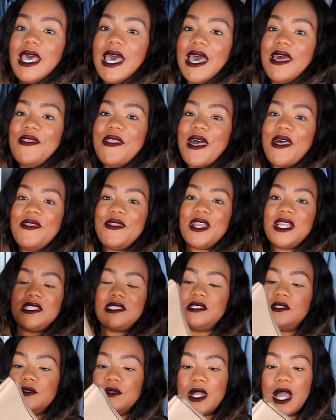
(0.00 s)
And then
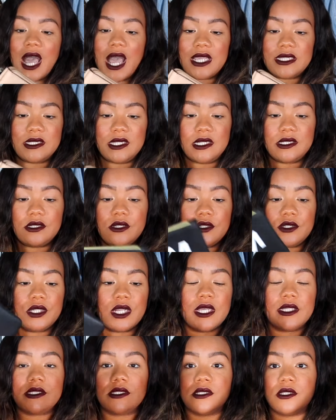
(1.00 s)
these two guys, these are
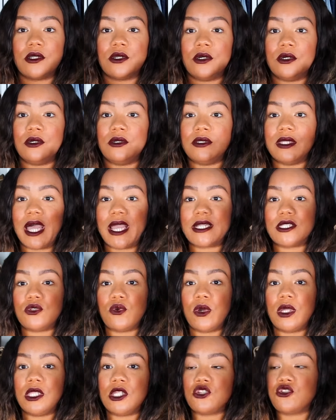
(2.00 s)
just little like
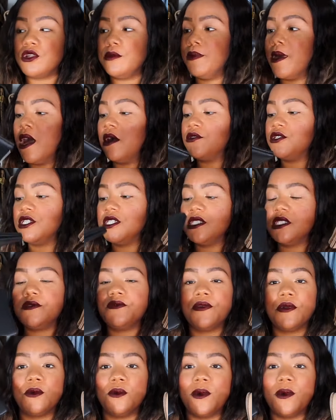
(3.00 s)
toiletry pouches for